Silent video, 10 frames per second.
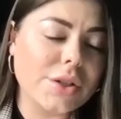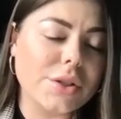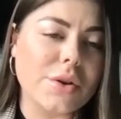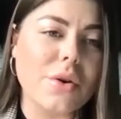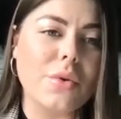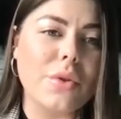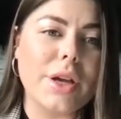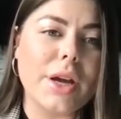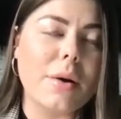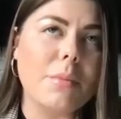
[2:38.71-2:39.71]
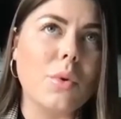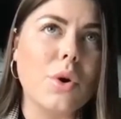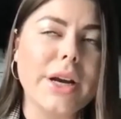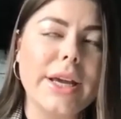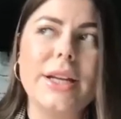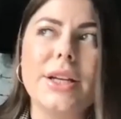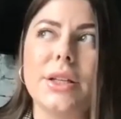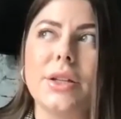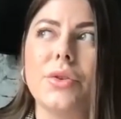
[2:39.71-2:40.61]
So they are more heated in